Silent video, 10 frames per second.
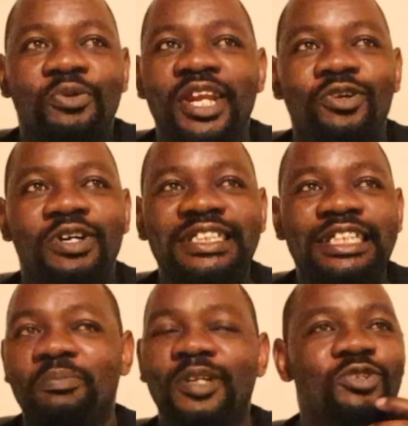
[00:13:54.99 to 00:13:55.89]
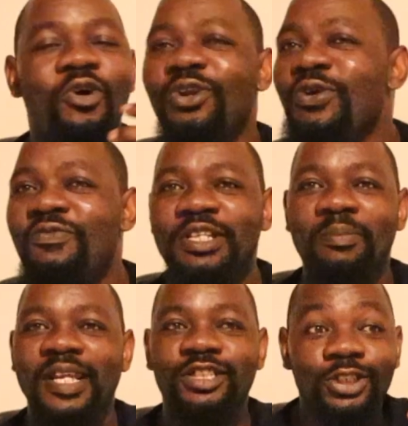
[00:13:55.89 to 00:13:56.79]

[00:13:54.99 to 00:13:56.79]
great content, but you're all over the place.